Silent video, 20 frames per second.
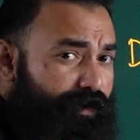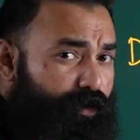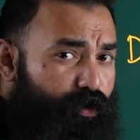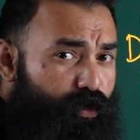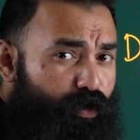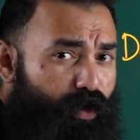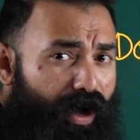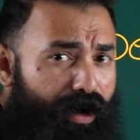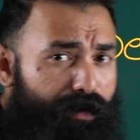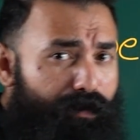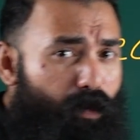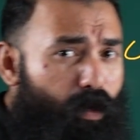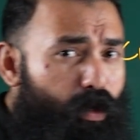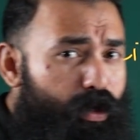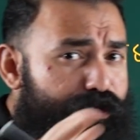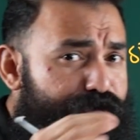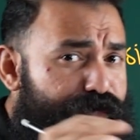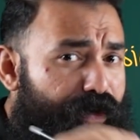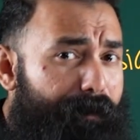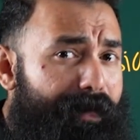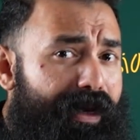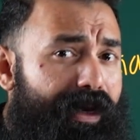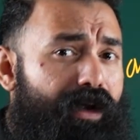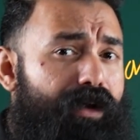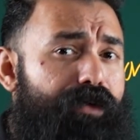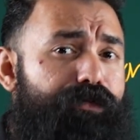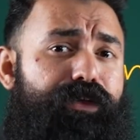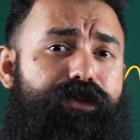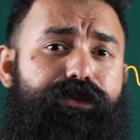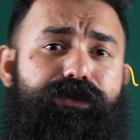You are most
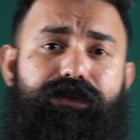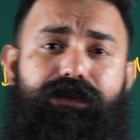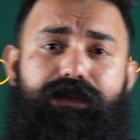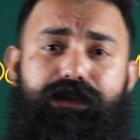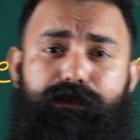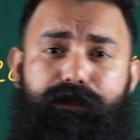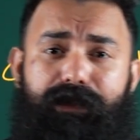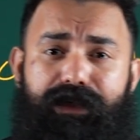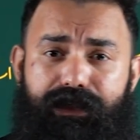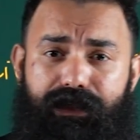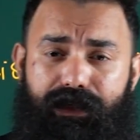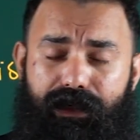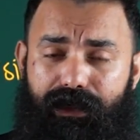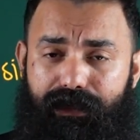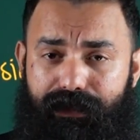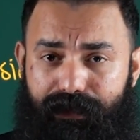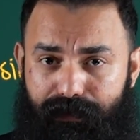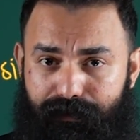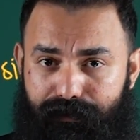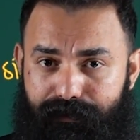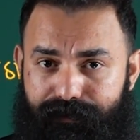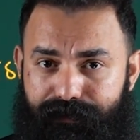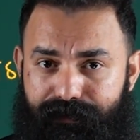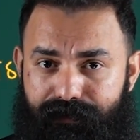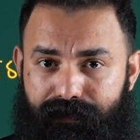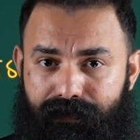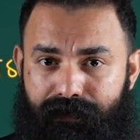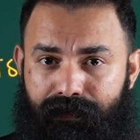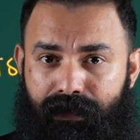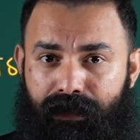familiar with this particular term.
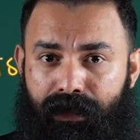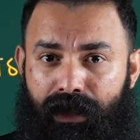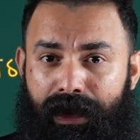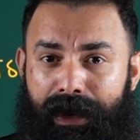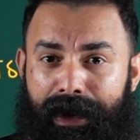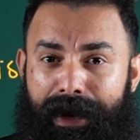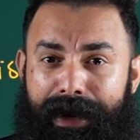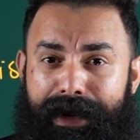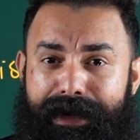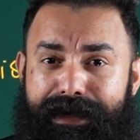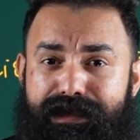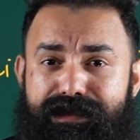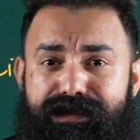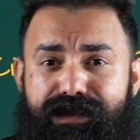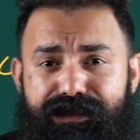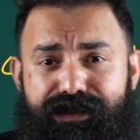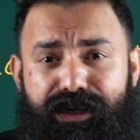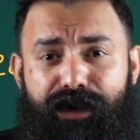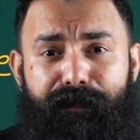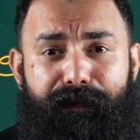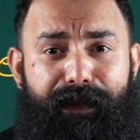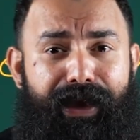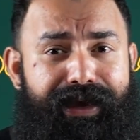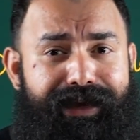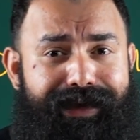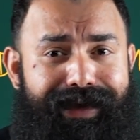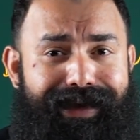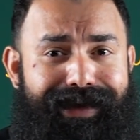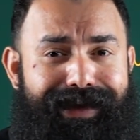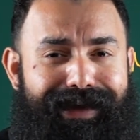Decision
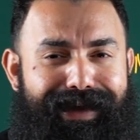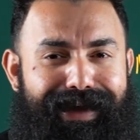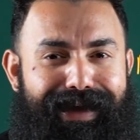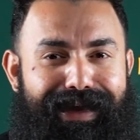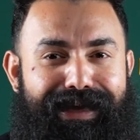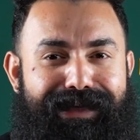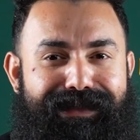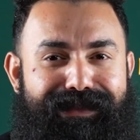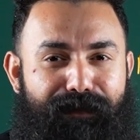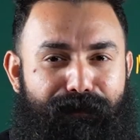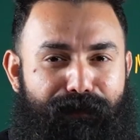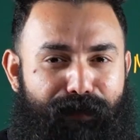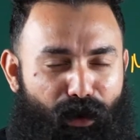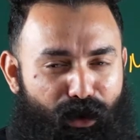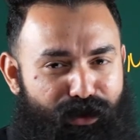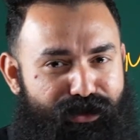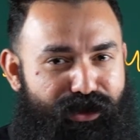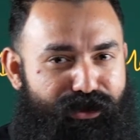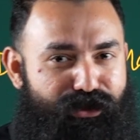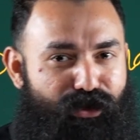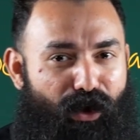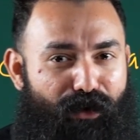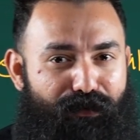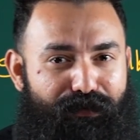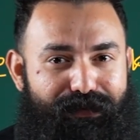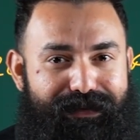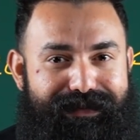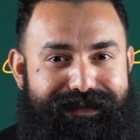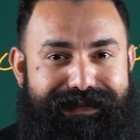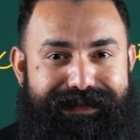making is the process
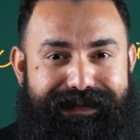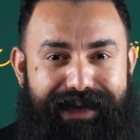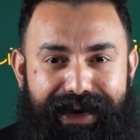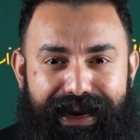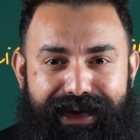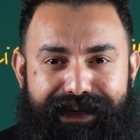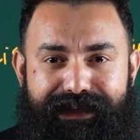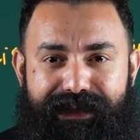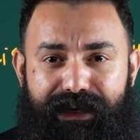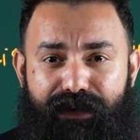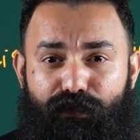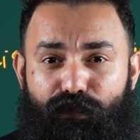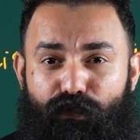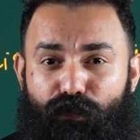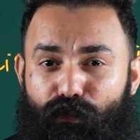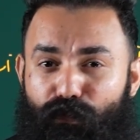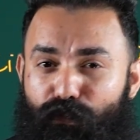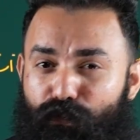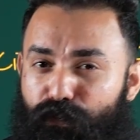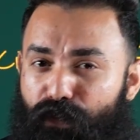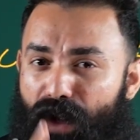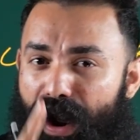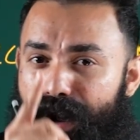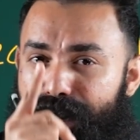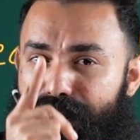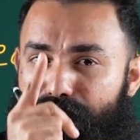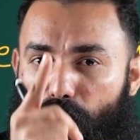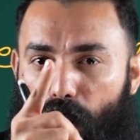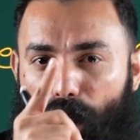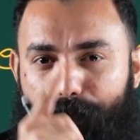of selecting
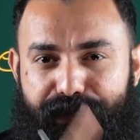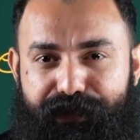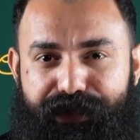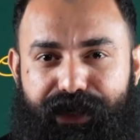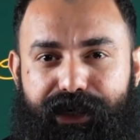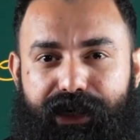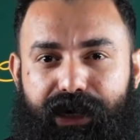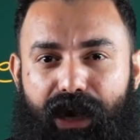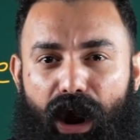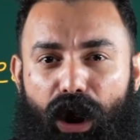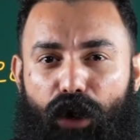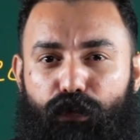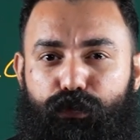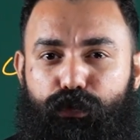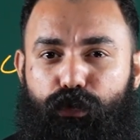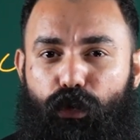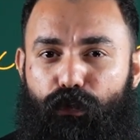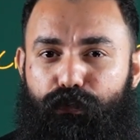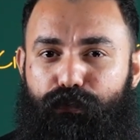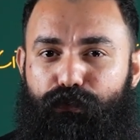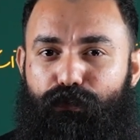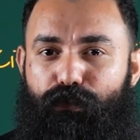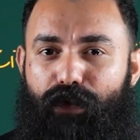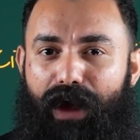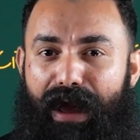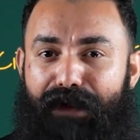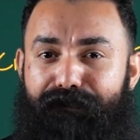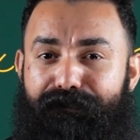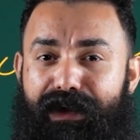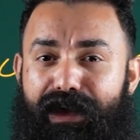one option out of
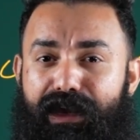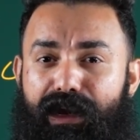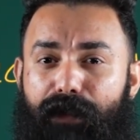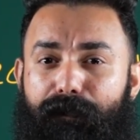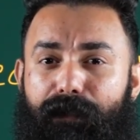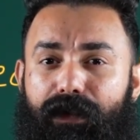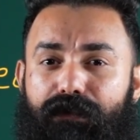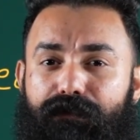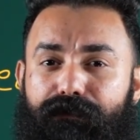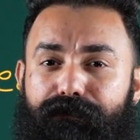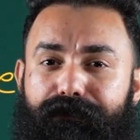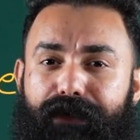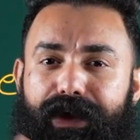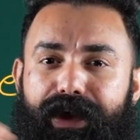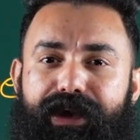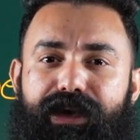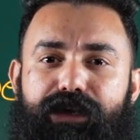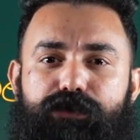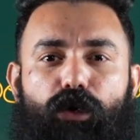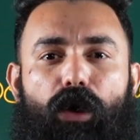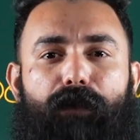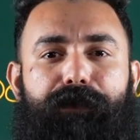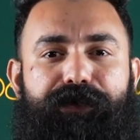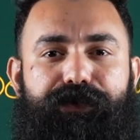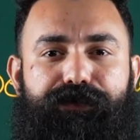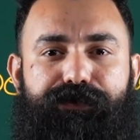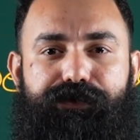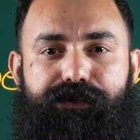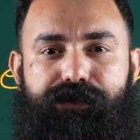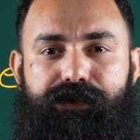available various
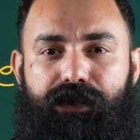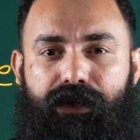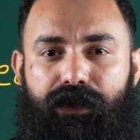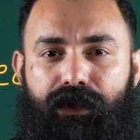options.